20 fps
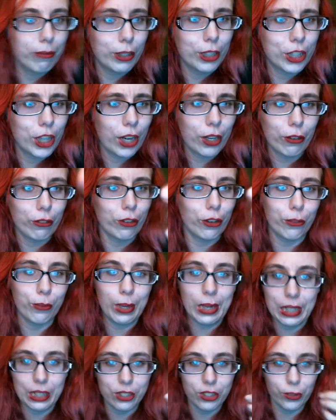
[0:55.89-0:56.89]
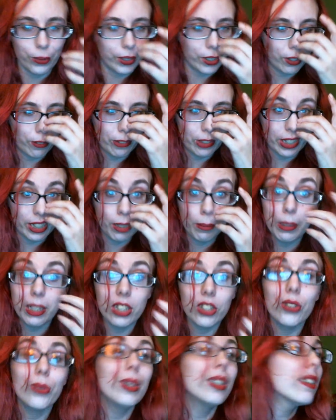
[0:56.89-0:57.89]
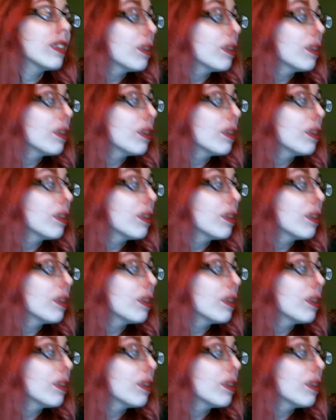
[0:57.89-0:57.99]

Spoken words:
which I don't know what he's doing over there, but he's doing